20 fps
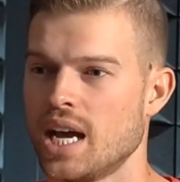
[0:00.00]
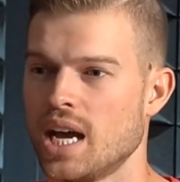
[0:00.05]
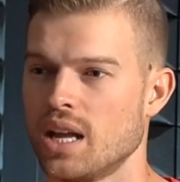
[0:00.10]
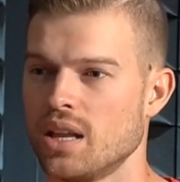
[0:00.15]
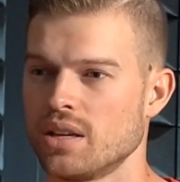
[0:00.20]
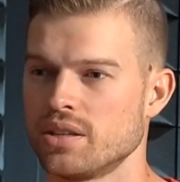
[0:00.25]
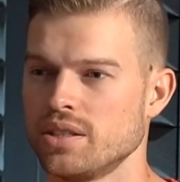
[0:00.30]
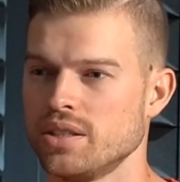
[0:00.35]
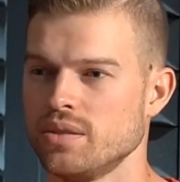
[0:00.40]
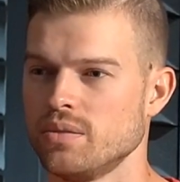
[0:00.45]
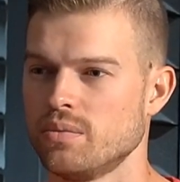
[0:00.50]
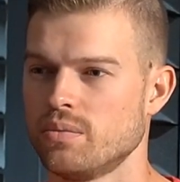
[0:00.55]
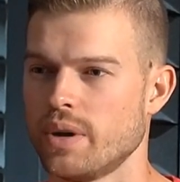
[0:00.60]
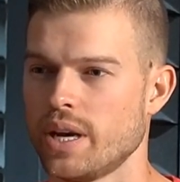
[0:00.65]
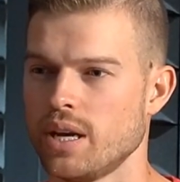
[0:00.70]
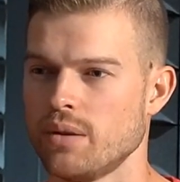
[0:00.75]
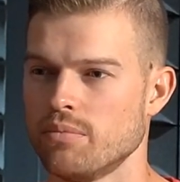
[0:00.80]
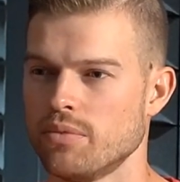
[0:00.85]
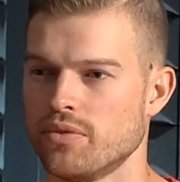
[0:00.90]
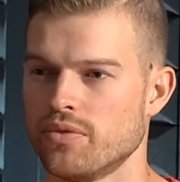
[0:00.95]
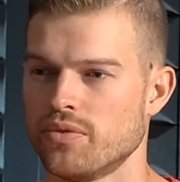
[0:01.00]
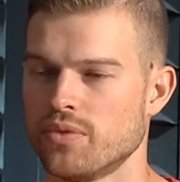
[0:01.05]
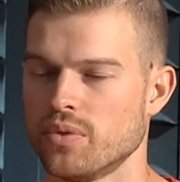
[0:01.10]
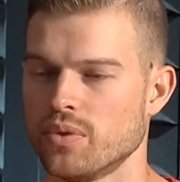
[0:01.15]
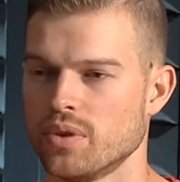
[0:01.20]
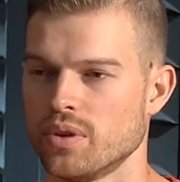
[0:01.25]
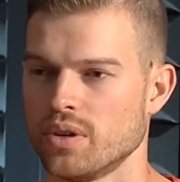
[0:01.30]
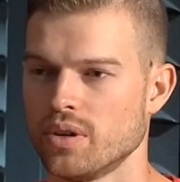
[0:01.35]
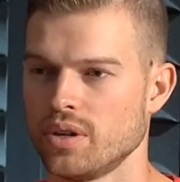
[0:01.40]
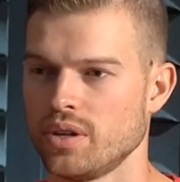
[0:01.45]
How long do you wait
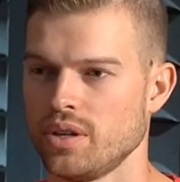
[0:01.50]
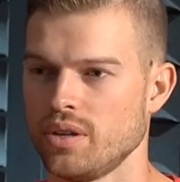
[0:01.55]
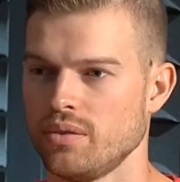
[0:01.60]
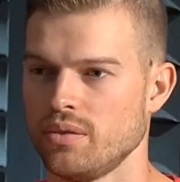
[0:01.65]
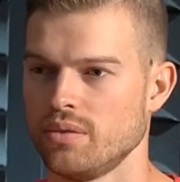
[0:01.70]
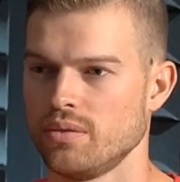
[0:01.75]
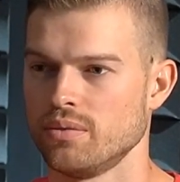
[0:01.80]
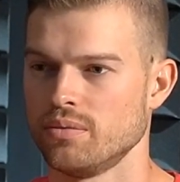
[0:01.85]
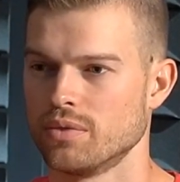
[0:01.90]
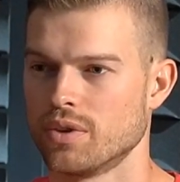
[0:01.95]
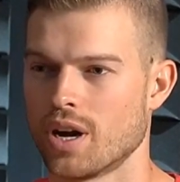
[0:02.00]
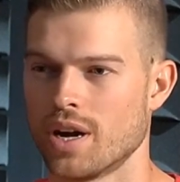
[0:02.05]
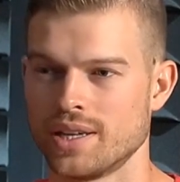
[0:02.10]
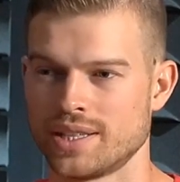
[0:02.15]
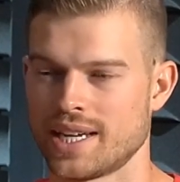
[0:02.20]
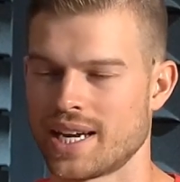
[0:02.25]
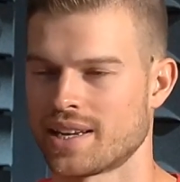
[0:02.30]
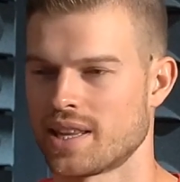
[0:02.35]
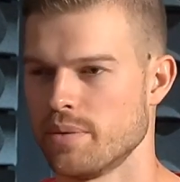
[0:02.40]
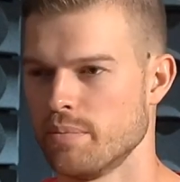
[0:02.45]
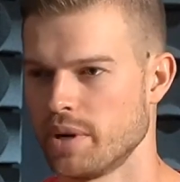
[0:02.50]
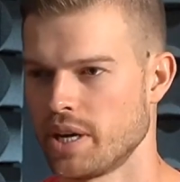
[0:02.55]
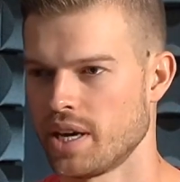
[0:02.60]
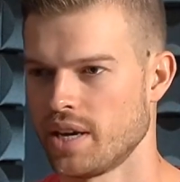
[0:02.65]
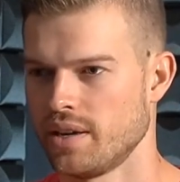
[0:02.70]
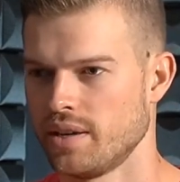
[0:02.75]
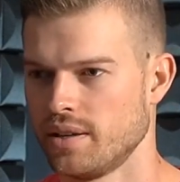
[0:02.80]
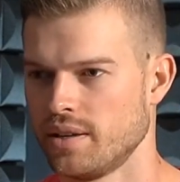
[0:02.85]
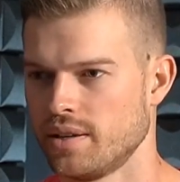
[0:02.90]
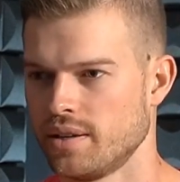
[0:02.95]
before you contact them again?